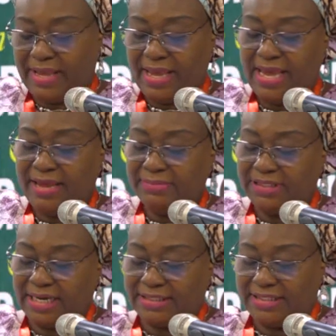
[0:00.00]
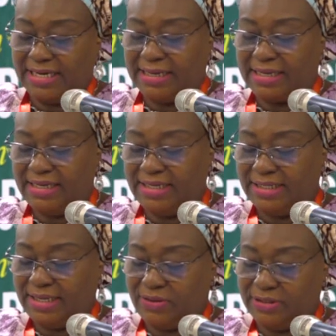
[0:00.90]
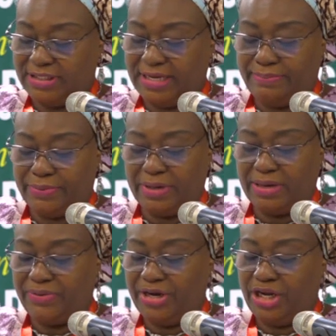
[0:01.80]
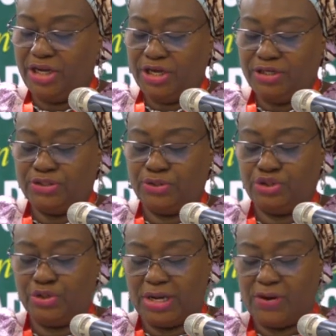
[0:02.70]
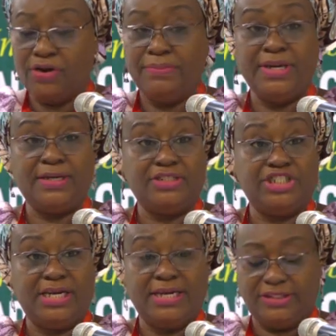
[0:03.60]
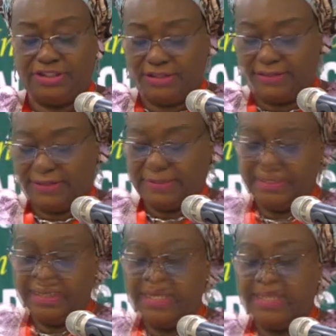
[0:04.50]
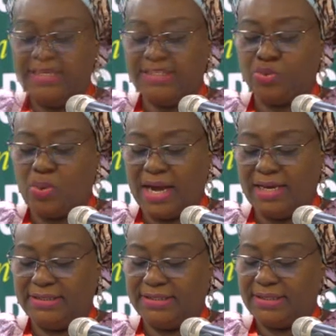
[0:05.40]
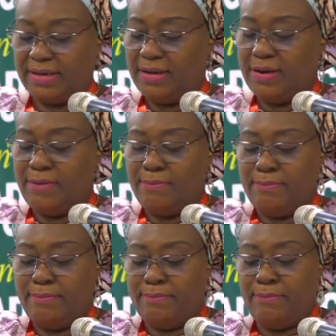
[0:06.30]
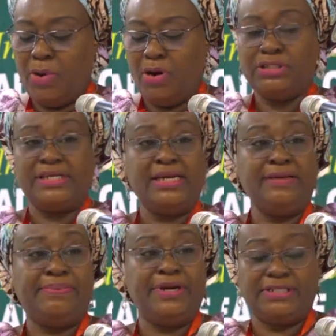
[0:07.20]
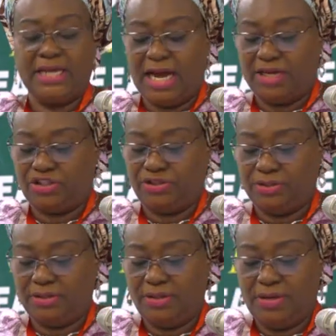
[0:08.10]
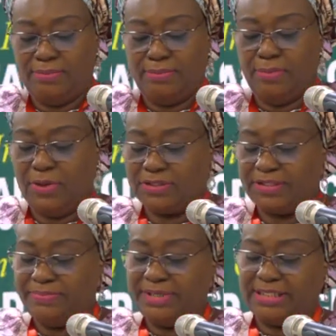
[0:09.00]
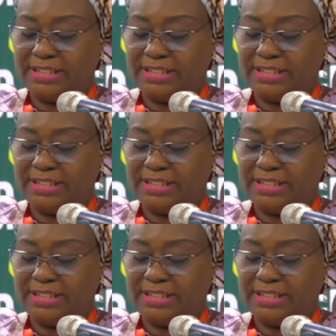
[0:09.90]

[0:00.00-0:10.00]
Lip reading: aimed at tackling contemporary socioeconomic challenges. In this wise, more deliberate action must be